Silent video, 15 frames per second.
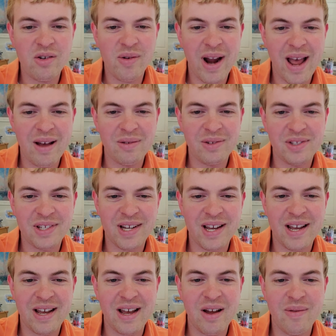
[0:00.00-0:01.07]
around
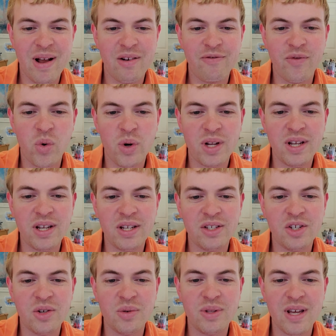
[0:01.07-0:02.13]

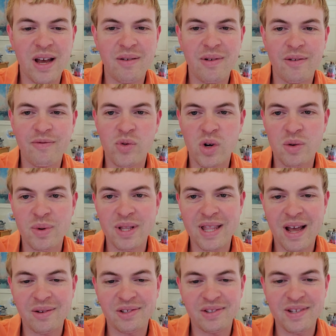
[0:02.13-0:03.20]

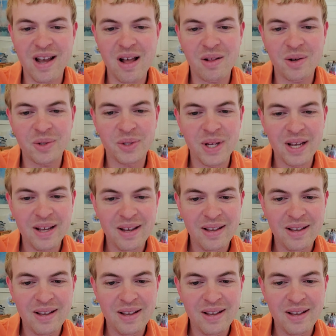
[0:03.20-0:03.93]
$41,000.